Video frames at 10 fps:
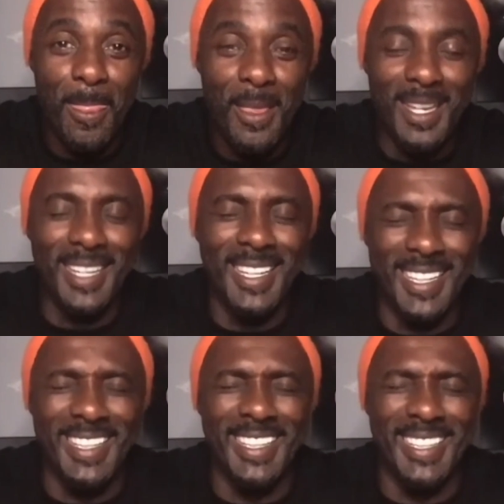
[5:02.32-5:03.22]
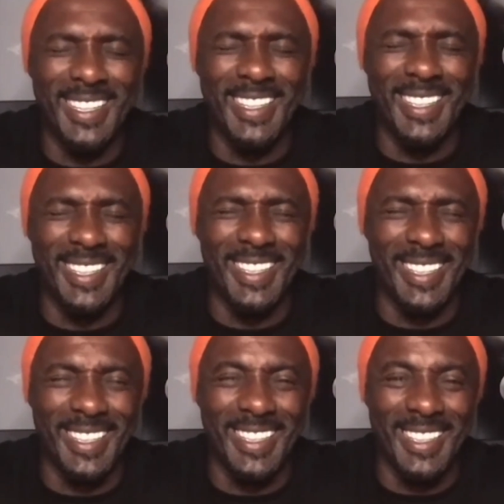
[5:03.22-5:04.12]
Where did he have
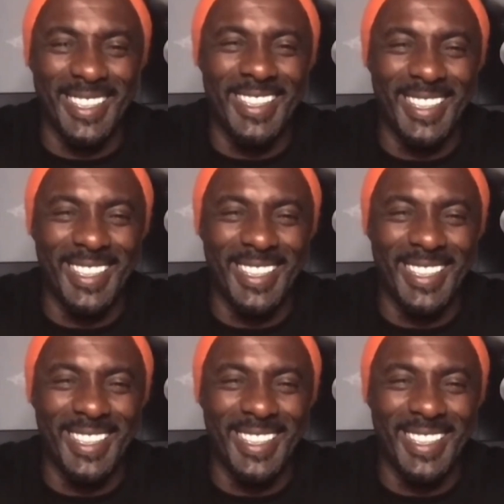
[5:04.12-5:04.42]
that, like,